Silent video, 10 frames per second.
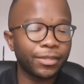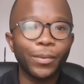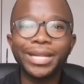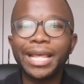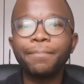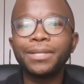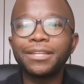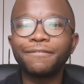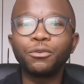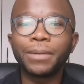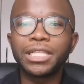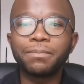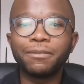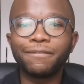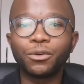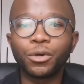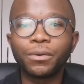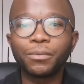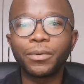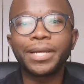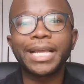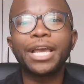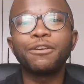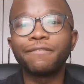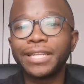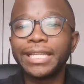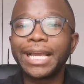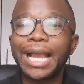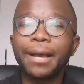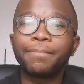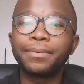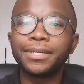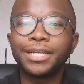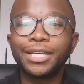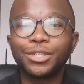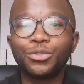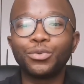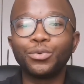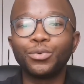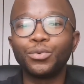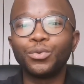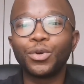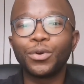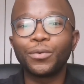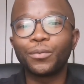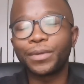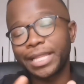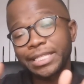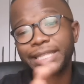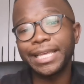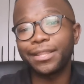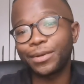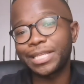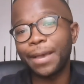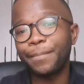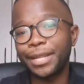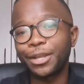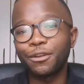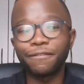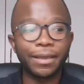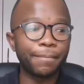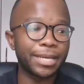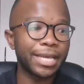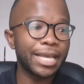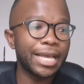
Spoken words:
Well, it happened a few months before. We were kind of leading up to this thing that was happening in November.